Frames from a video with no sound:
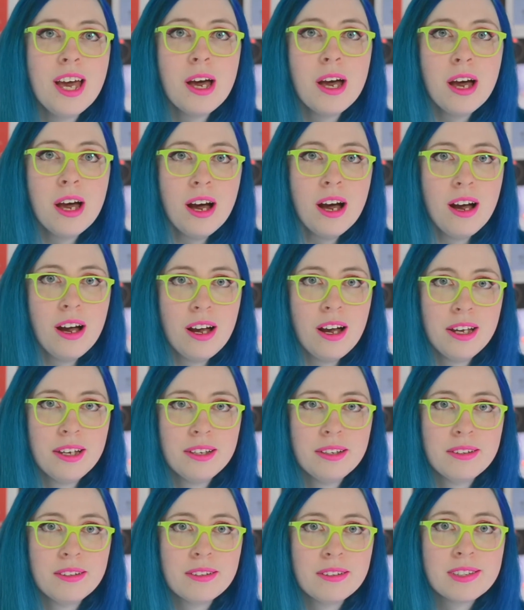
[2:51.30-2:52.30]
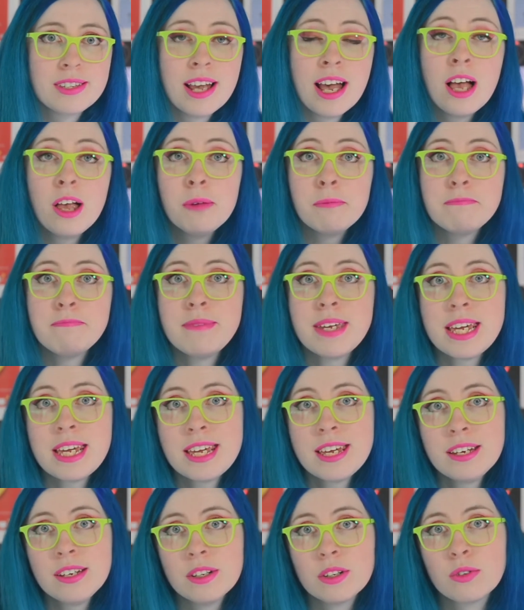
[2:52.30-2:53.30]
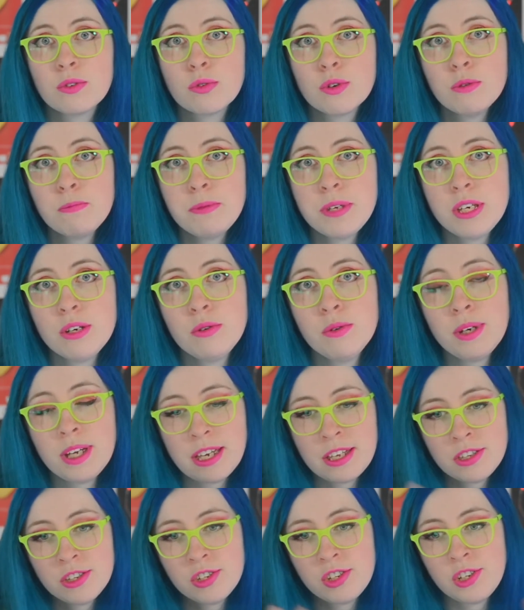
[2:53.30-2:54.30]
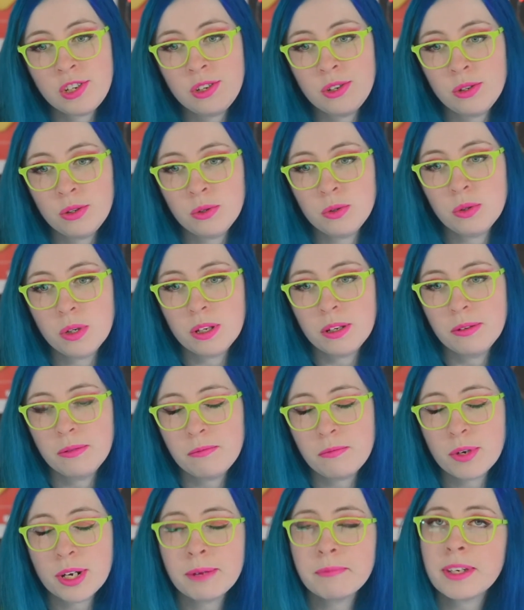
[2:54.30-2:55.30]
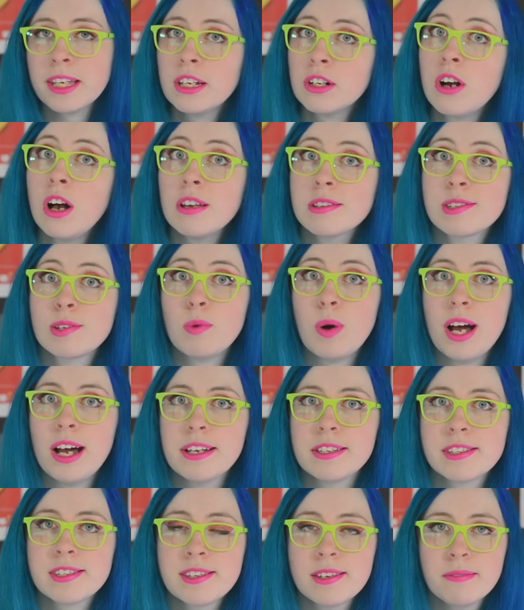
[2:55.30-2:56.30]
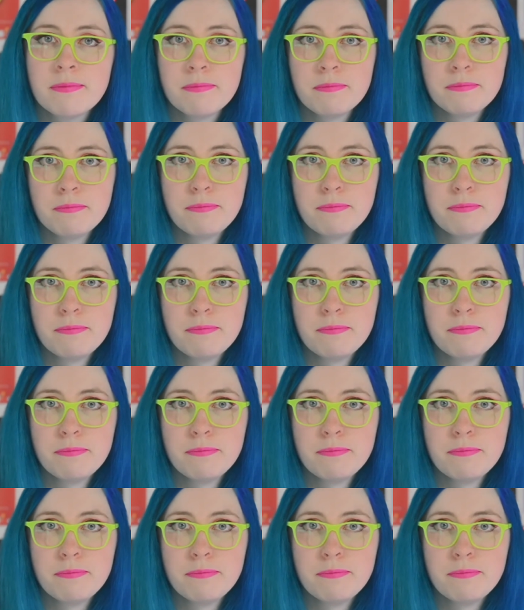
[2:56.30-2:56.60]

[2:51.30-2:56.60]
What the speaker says: To help me group you into what I'm going to call squads.